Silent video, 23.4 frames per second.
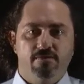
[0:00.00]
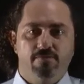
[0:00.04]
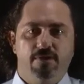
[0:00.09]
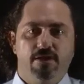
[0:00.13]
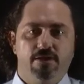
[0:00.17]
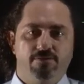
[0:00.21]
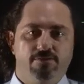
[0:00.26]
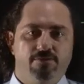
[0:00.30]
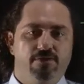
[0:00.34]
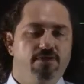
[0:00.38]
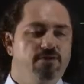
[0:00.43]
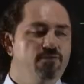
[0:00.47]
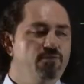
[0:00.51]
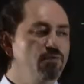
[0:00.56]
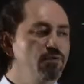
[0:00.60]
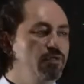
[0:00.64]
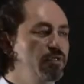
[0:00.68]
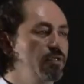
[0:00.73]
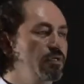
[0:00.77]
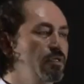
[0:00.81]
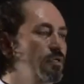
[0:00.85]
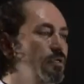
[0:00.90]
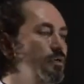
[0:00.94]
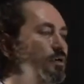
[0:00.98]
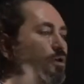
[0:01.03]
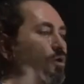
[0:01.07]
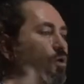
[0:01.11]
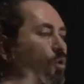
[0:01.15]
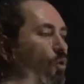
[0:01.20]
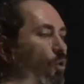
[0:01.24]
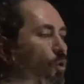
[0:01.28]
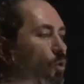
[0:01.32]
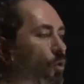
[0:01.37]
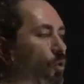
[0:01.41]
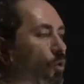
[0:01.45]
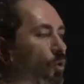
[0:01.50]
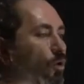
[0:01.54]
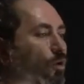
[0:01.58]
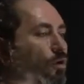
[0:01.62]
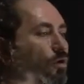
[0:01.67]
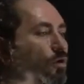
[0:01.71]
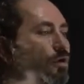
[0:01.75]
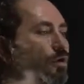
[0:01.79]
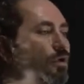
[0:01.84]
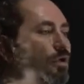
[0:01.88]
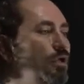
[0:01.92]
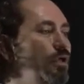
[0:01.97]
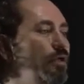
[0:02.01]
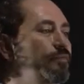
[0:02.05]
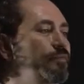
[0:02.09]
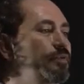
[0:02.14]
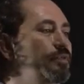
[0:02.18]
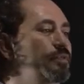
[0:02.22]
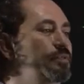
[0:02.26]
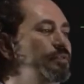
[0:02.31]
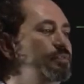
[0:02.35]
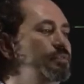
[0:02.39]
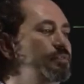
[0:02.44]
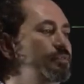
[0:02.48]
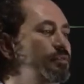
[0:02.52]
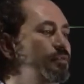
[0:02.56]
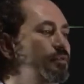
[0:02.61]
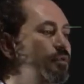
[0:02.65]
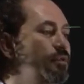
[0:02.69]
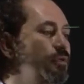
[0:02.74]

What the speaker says: about their work. Or if it is